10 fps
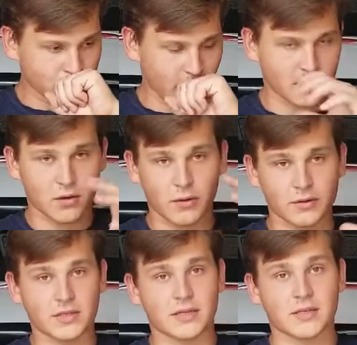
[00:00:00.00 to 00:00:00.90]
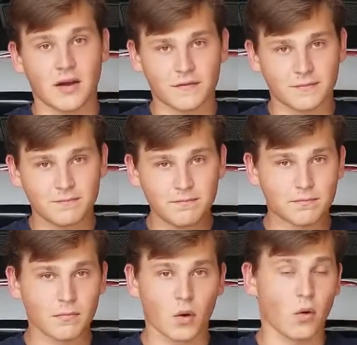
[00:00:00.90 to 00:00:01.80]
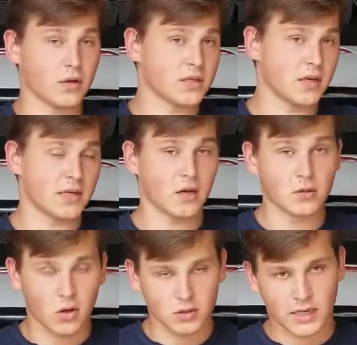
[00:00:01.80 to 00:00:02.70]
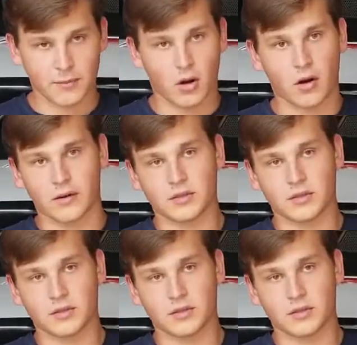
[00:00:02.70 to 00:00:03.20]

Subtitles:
It's going to stay soft, or it's going to take a long time to harden.